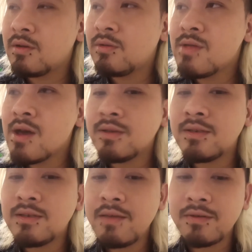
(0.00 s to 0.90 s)

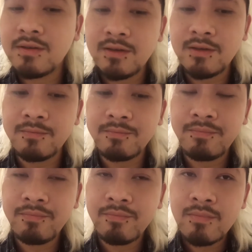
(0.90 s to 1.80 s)
2017.
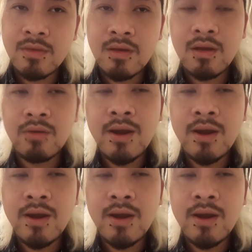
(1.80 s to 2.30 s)
I